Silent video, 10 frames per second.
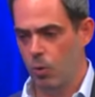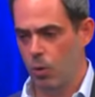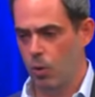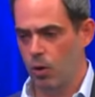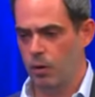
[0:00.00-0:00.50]

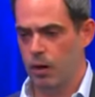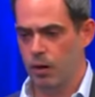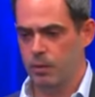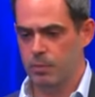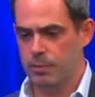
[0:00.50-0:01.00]
or
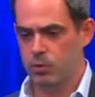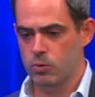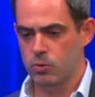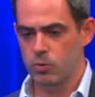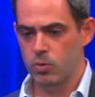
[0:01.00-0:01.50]
people
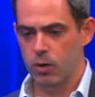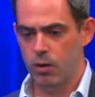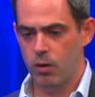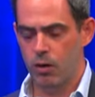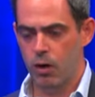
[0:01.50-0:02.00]
who
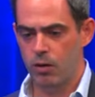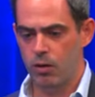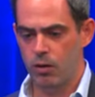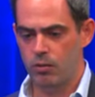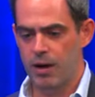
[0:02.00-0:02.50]

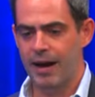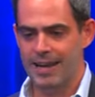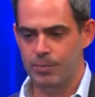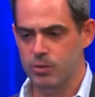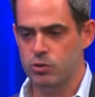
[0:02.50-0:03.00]
are not
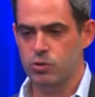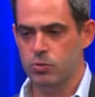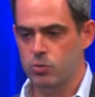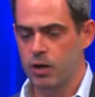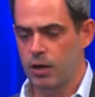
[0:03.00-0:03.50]
able
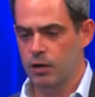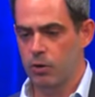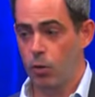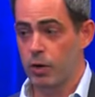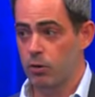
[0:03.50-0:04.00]
to
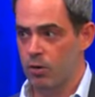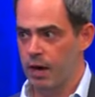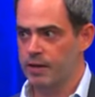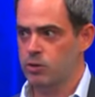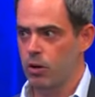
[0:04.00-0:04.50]
know their
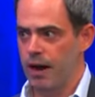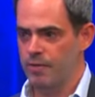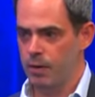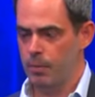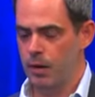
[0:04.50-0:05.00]
rights or have
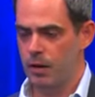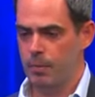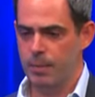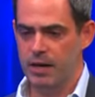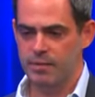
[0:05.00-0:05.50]
their
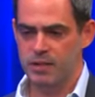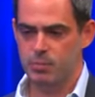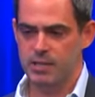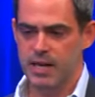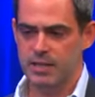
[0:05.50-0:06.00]
benefits
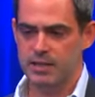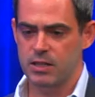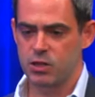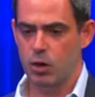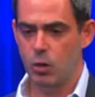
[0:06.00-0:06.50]
protected.
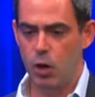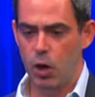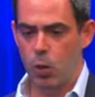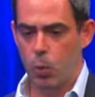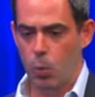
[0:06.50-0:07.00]
And so
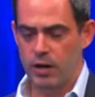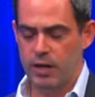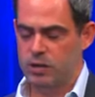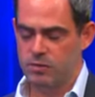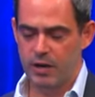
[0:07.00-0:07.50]
we're
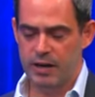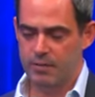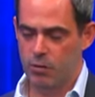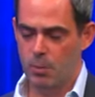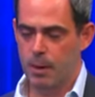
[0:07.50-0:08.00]
not just fighting
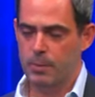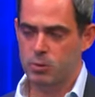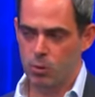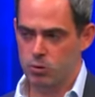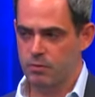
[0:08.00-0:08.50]
for our members,
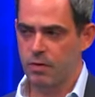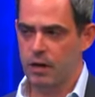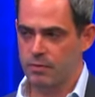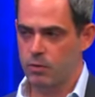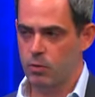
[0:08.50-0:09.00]
we're also
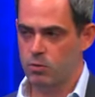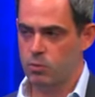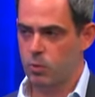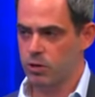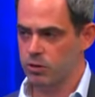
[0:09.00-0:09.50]
fighting for
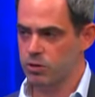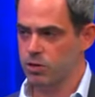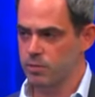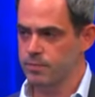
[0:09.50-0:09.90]
those workers too.